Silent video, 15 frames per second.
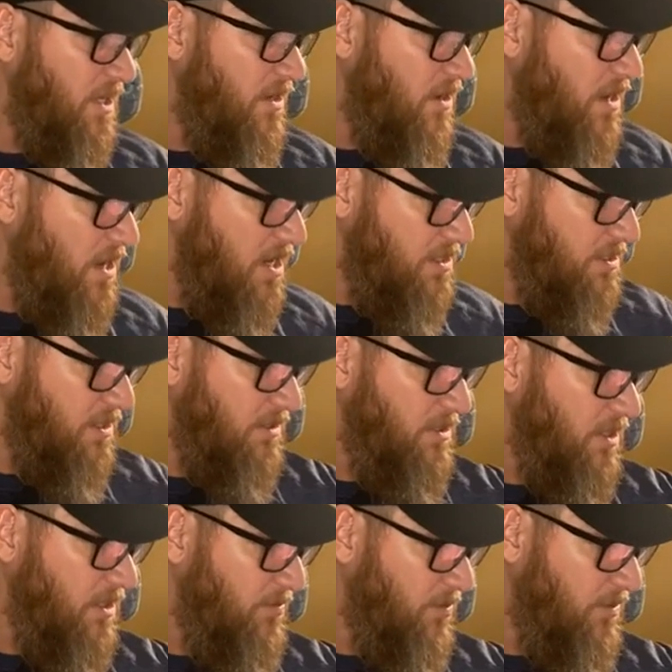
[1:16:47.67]
does it cost? I'll
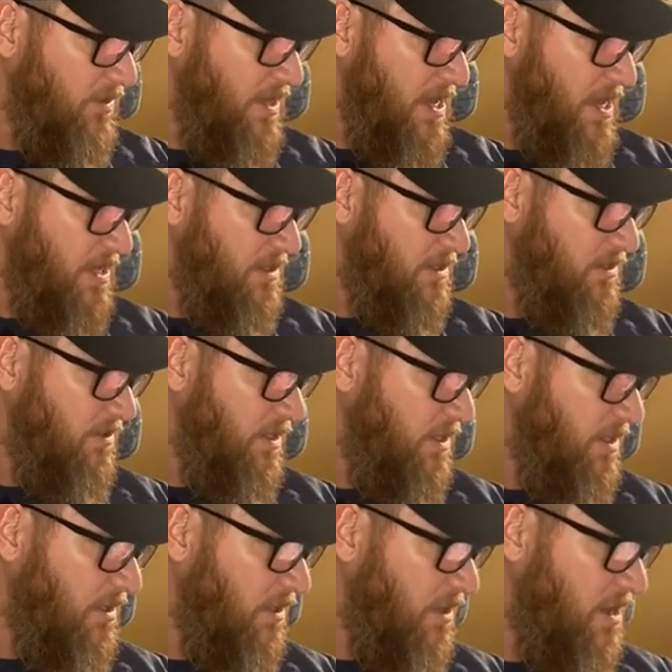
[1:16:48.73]
talk about that. Do I
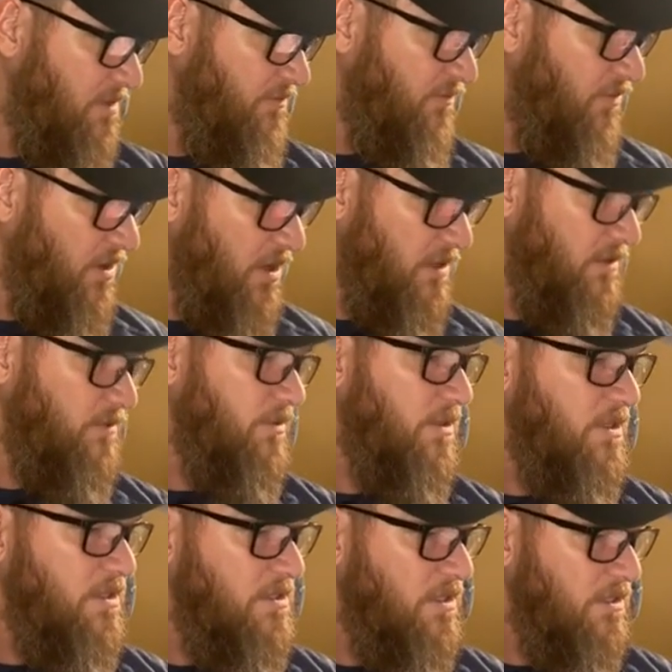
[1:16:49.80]
need a lot of
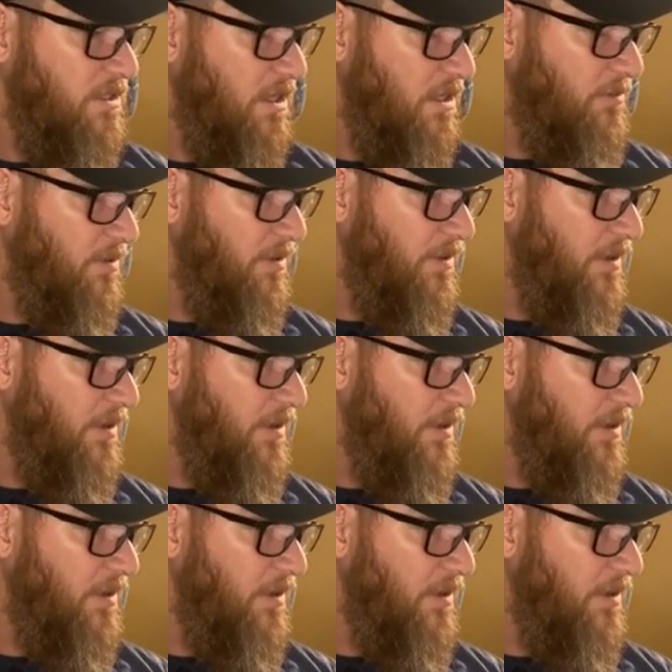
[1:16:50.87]
followers? I'll talk